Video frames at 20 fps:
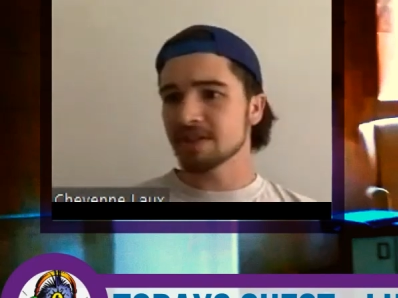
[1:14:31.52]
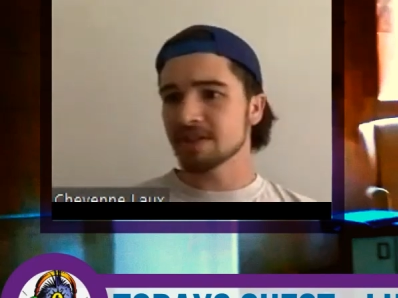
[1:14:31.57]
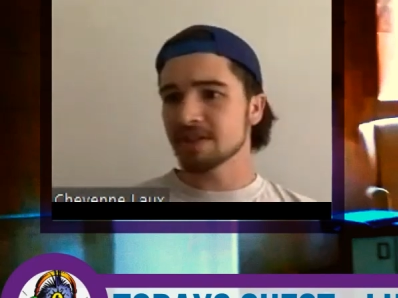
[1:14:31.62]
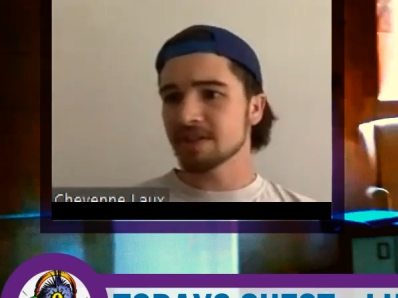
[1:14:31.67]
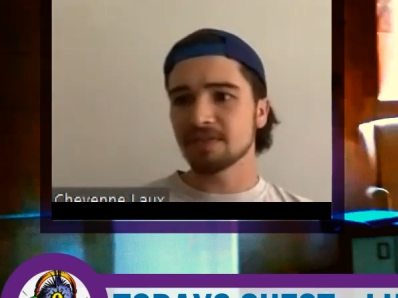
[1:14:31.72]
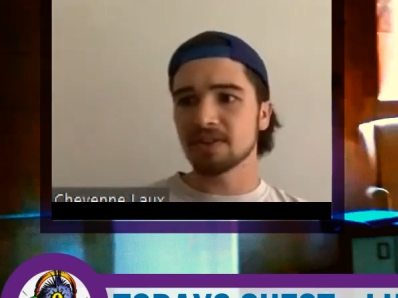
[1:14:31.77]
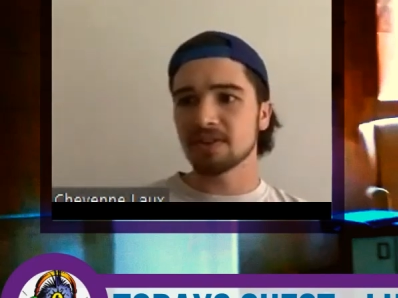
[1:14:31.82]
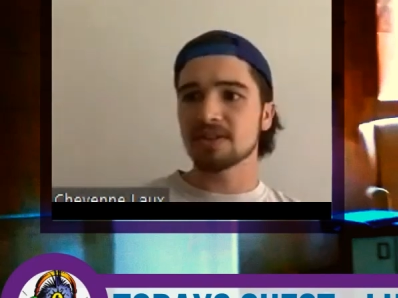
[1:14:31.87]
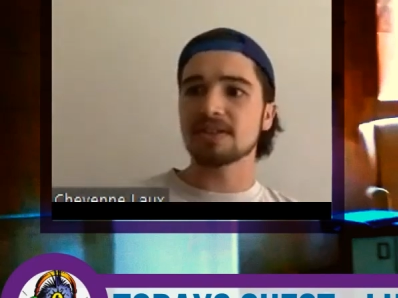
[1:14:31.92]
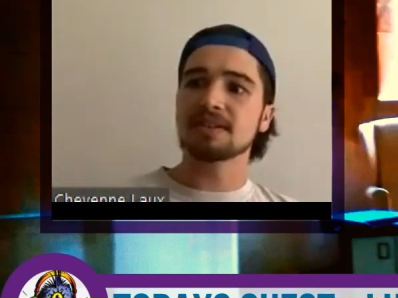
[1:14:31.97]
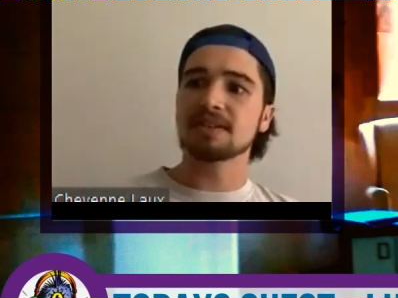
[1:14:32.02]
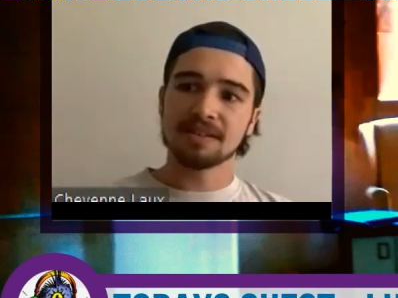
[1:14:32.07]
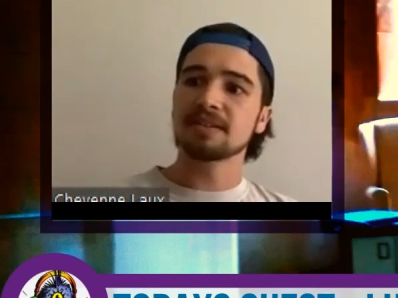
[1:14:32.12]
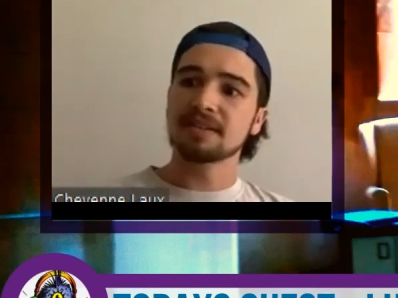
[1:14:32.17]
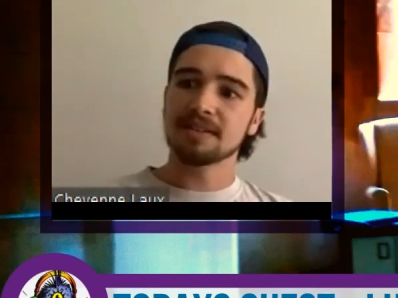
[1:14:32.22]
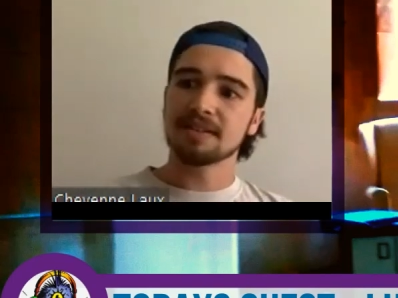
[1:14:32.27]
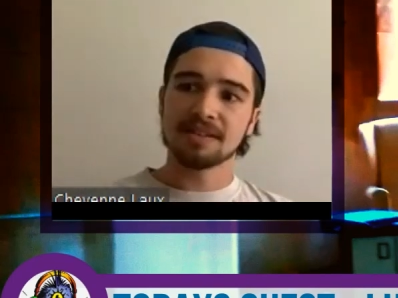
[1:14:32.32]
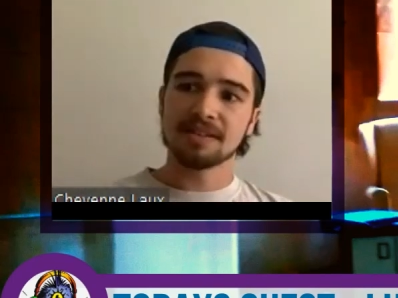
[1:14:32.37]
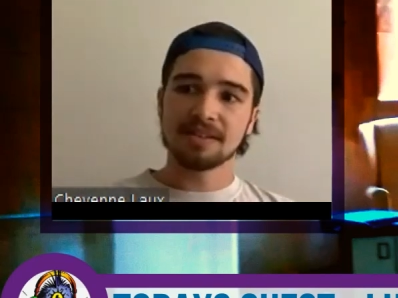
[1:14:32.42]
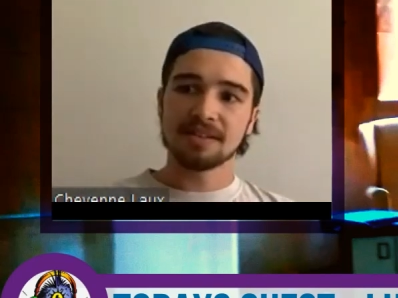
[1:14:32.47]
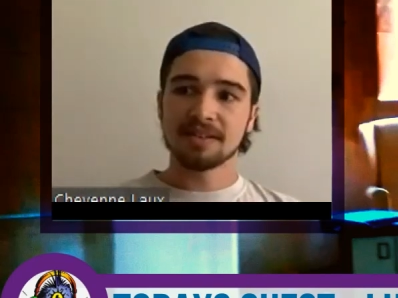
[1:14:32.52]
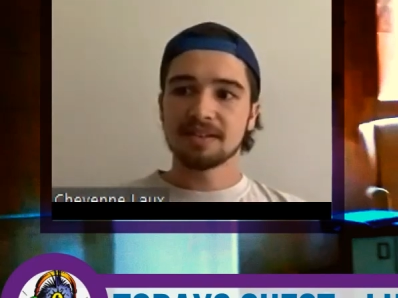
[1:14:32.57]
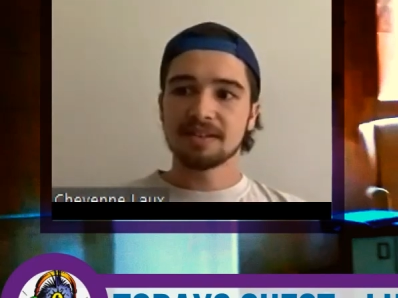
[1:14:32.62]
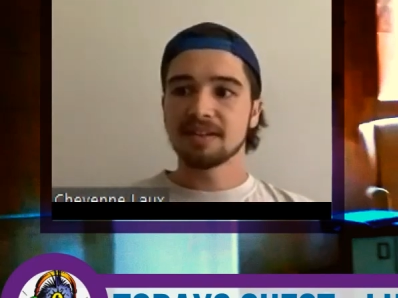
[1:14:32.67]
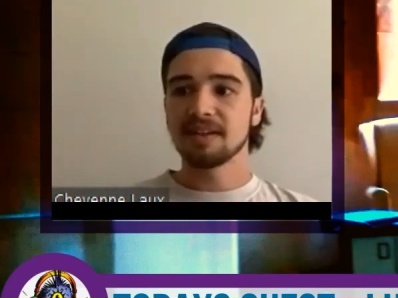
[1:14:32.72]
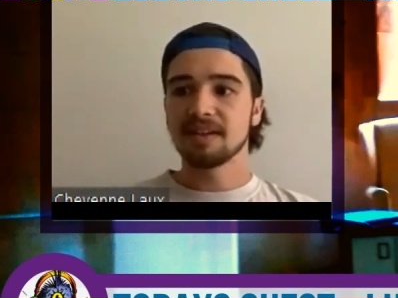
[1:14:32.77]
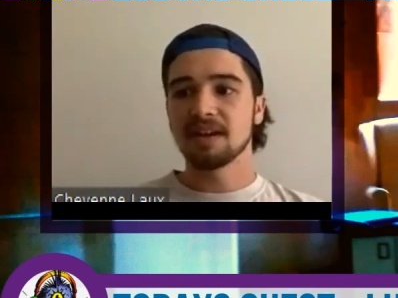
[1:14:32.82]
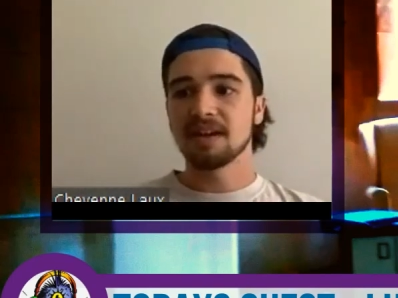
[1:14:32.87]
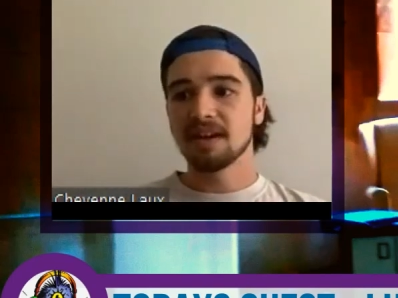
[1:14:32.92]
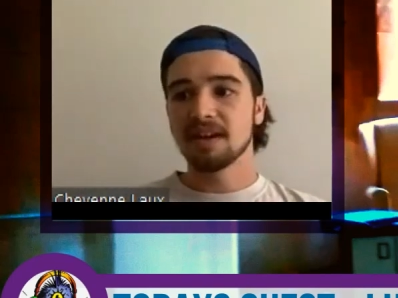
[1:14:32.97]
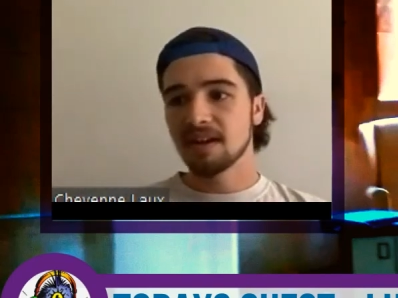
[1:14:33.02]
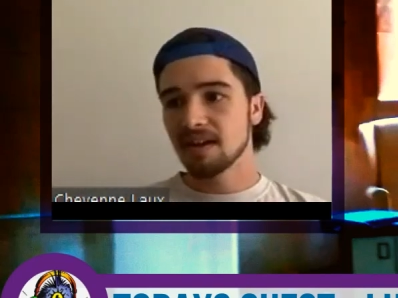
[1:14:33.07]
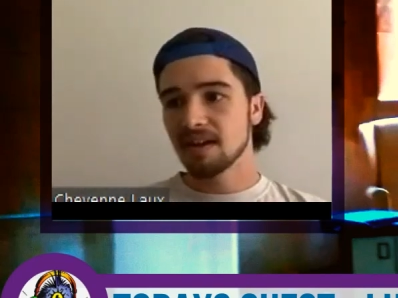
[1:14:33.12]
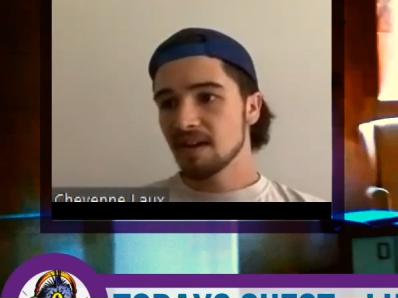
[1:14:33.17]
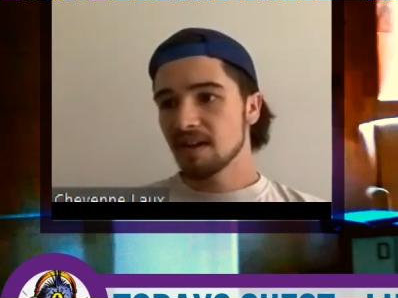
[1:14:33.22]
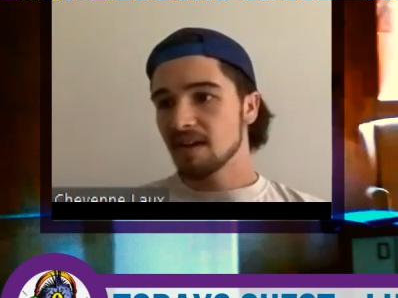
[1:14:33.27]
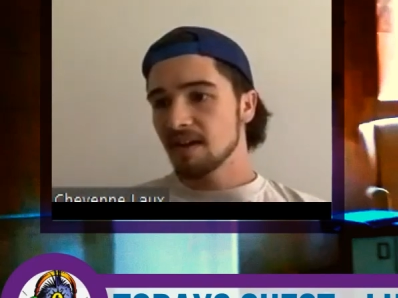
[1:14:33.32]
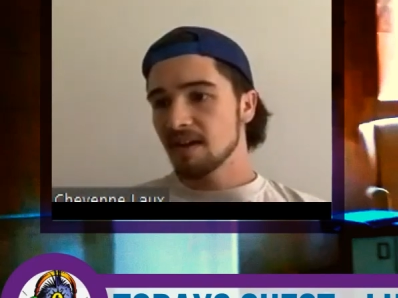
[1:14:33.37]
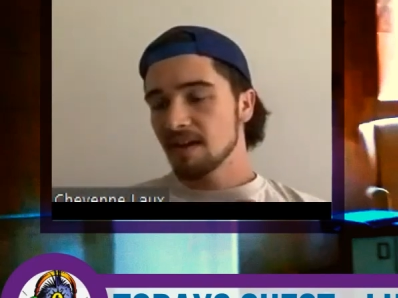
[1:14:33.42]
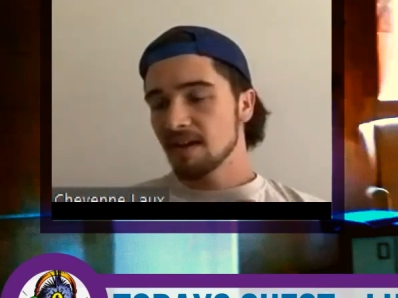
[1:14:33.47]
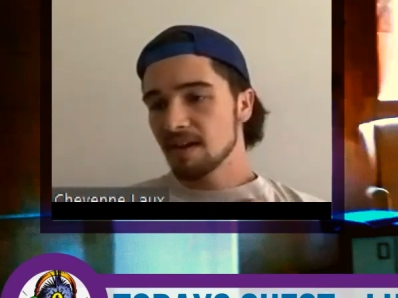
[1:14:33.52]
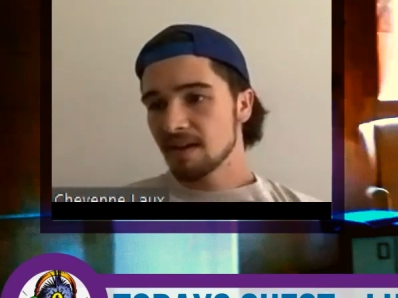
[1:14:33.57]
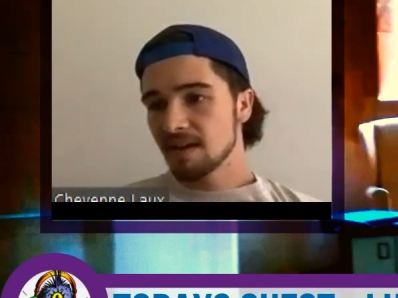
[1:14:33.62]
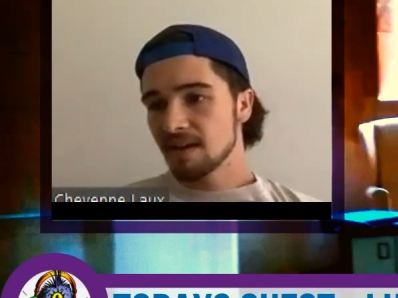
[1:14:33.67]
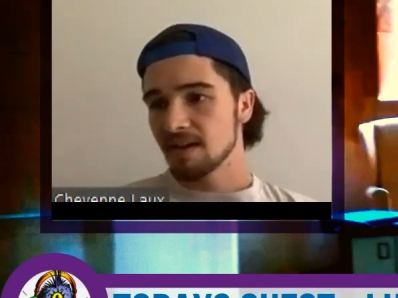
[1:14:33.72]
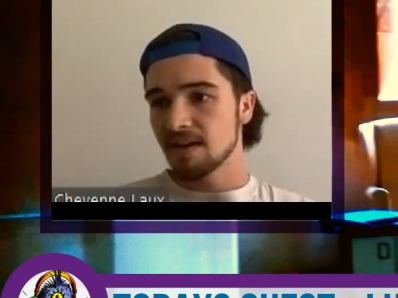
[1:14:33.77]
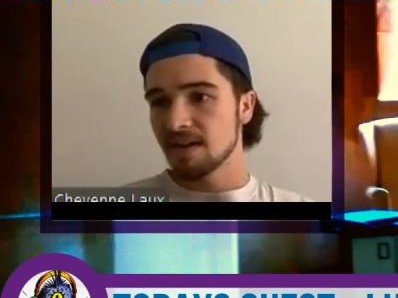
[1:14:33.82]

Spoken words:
No, it's kind of scary.